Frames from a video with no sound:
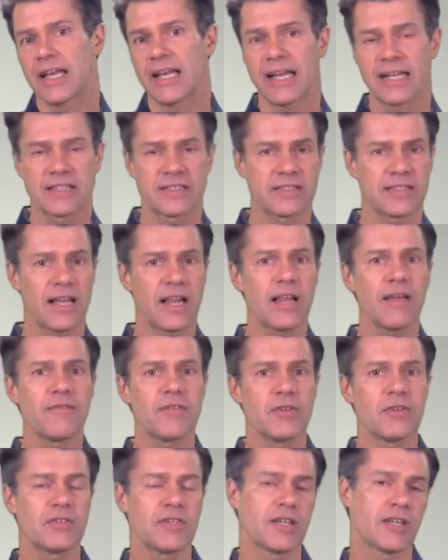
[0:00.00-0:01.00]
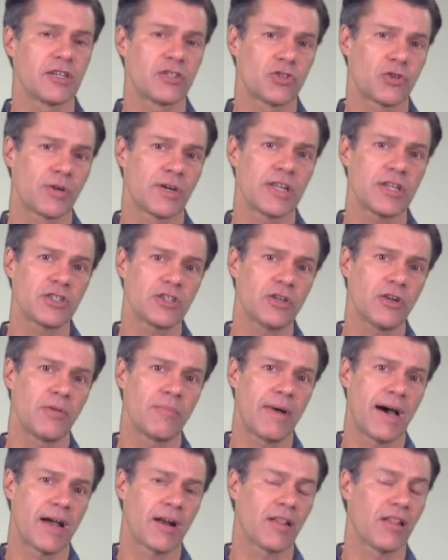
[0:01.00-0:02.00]
Instead of using a traditional
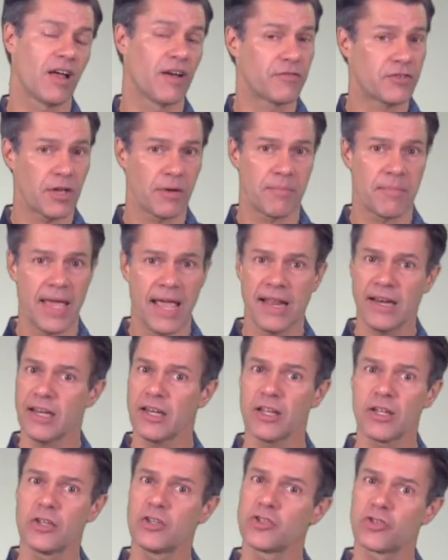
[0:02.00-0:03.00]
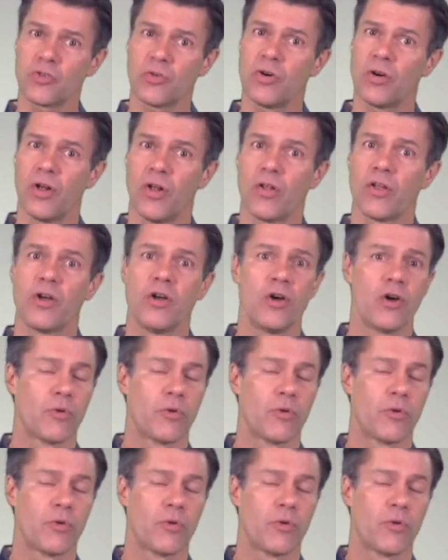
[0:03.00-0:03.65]
model of command and control,